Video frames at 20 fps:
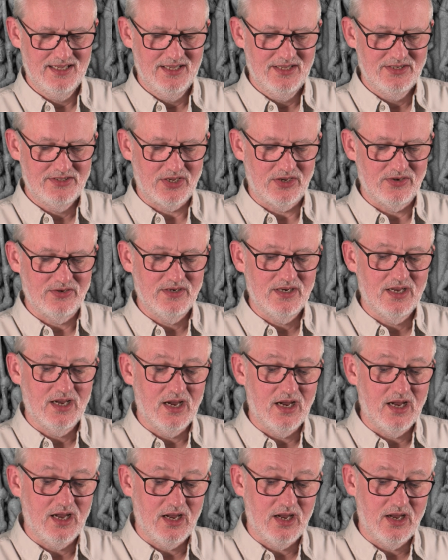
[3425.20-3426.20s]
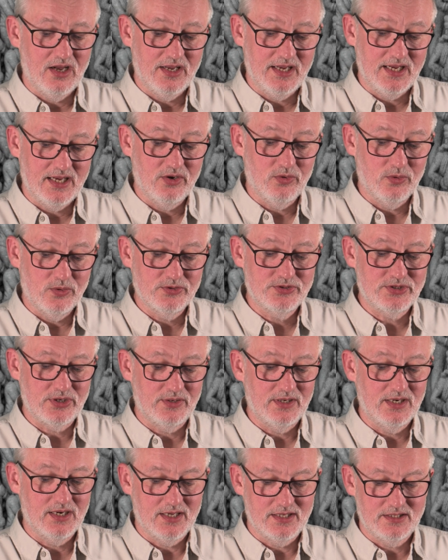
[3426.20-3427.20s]
So also
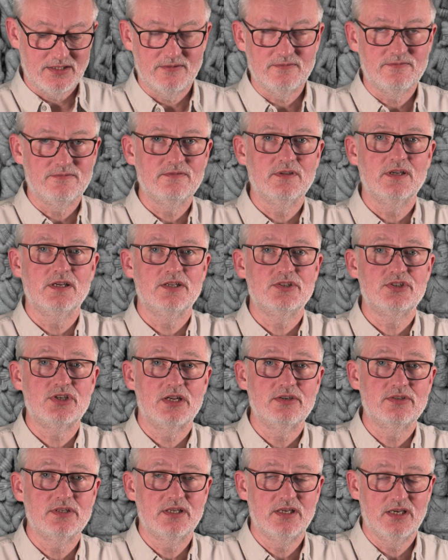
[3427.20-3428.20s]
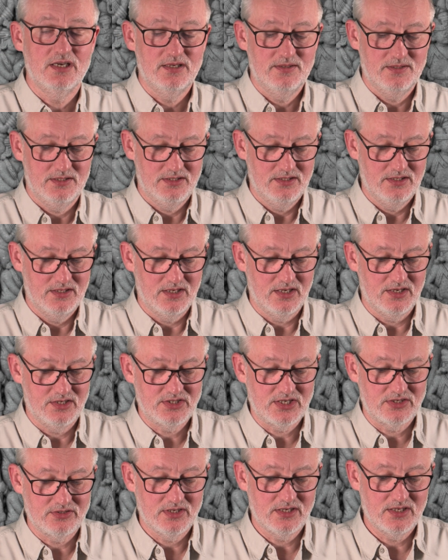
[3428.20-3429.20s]
in light of Chandra
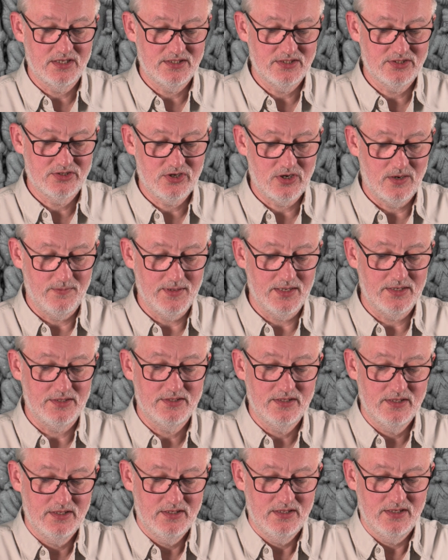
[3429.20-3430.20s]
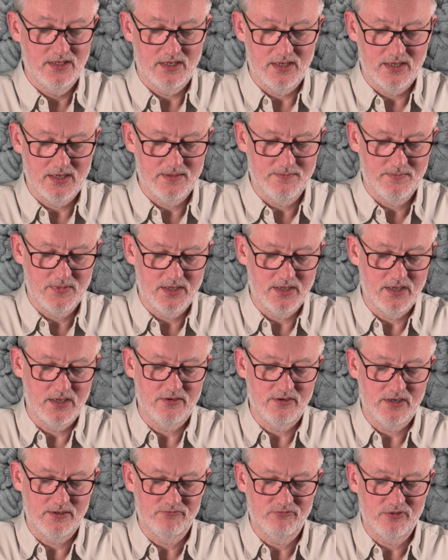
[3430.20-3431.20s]
Curtis' comment,
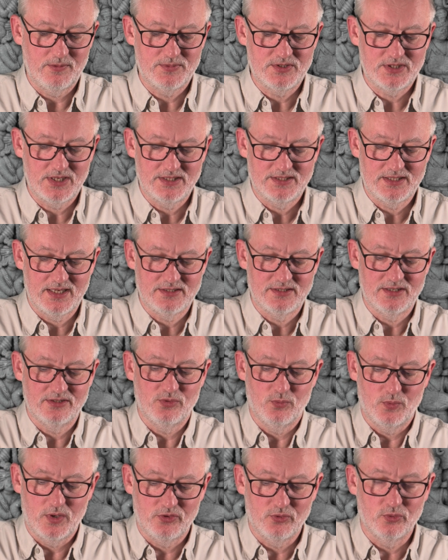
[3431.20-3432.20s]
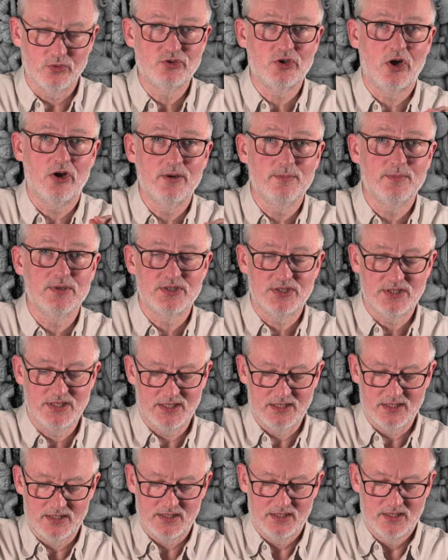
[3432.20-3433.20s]
Rinpoche says that the word autonomous
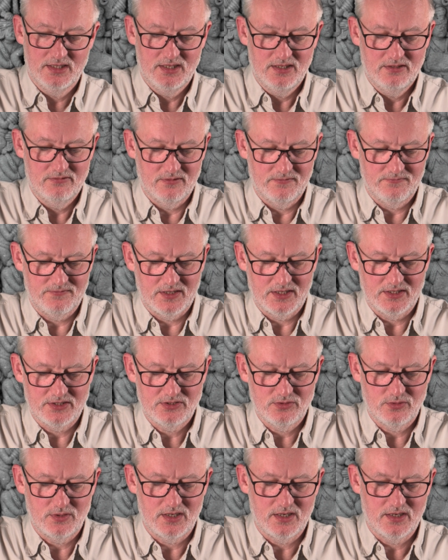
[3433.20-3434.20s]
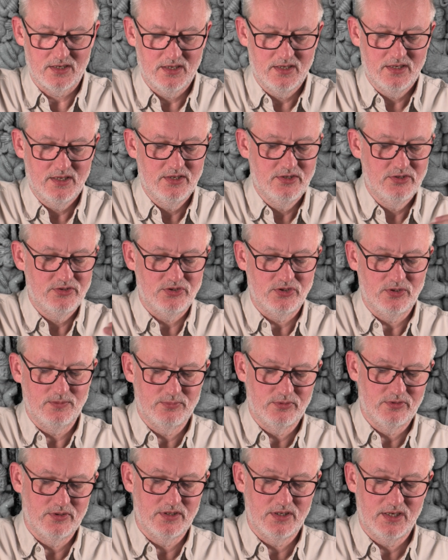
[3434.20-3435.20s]
here refers to our
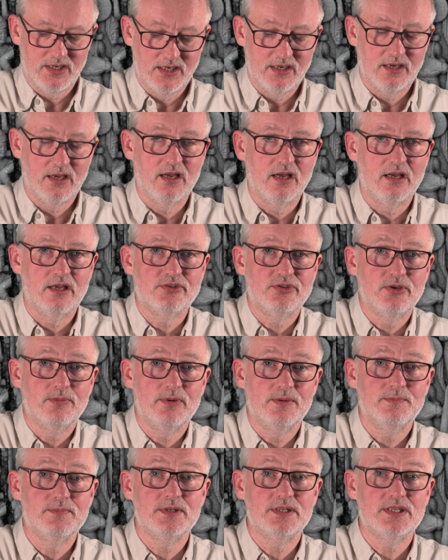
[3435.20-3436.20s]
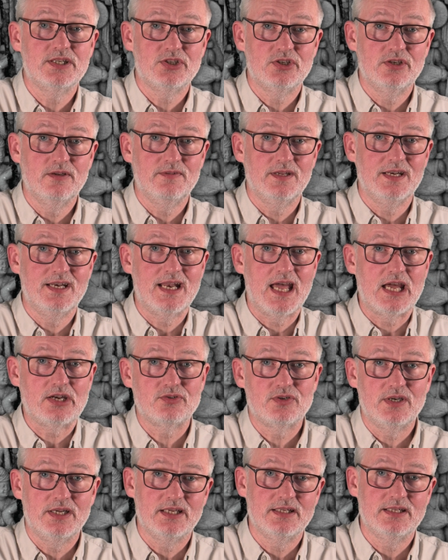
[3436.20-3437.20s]
superimposition of it
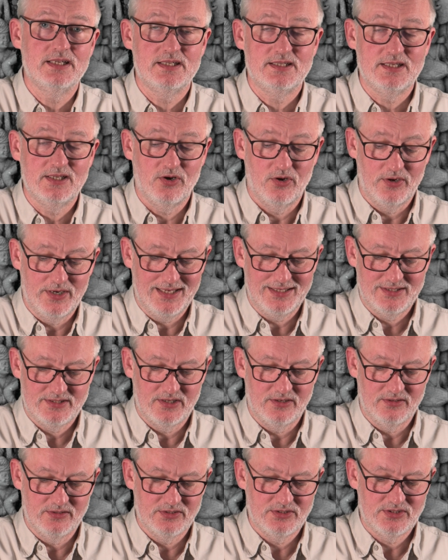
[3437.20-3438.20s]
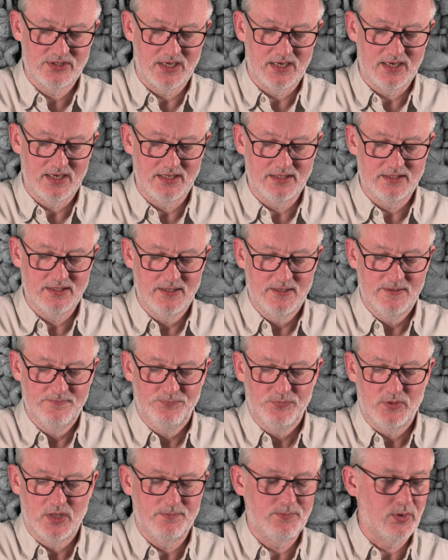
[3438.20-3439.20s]
naturally existing on its own side
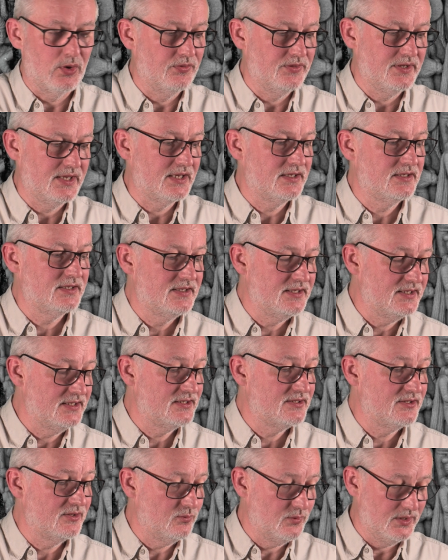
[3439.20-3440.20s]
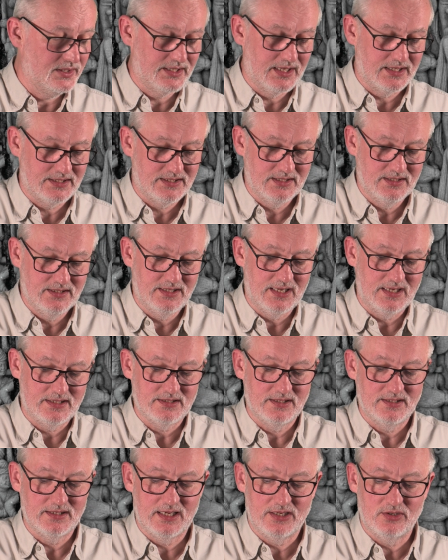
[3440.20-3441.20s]
upon the entities that we
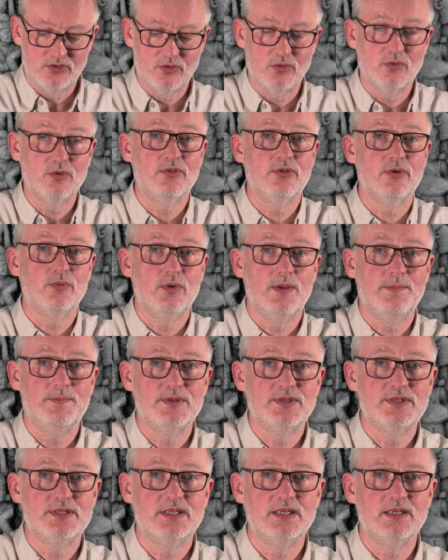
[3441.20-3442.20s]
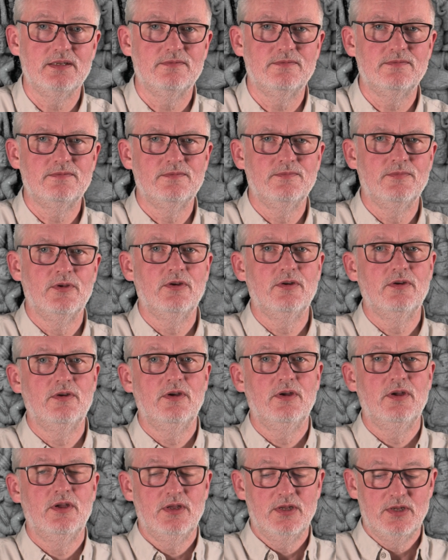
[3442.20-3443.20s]
designate or that we perceive.
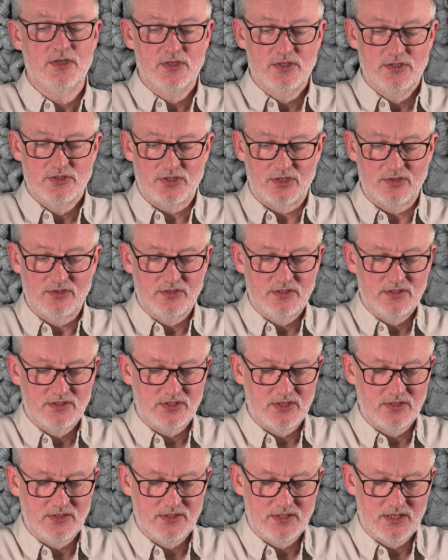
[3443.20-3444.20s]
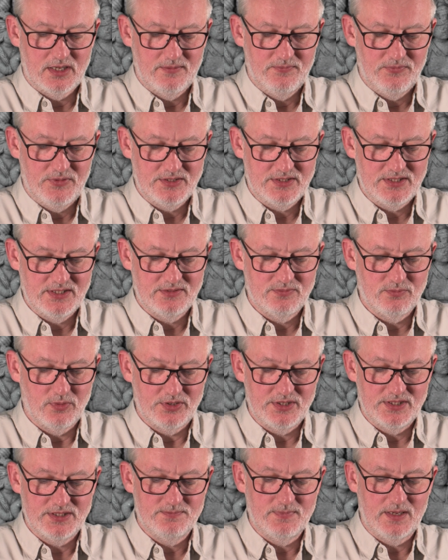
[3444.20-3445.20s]
So this is
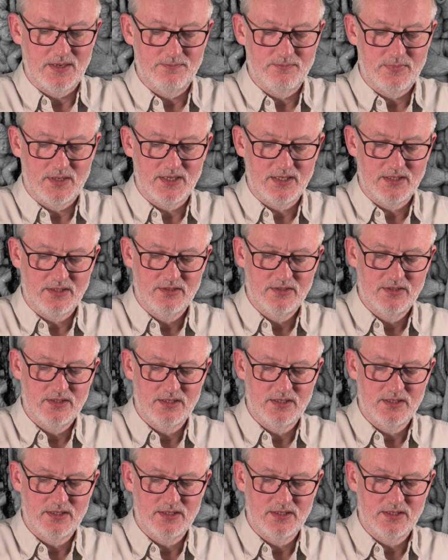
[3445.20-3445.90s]
what is meant by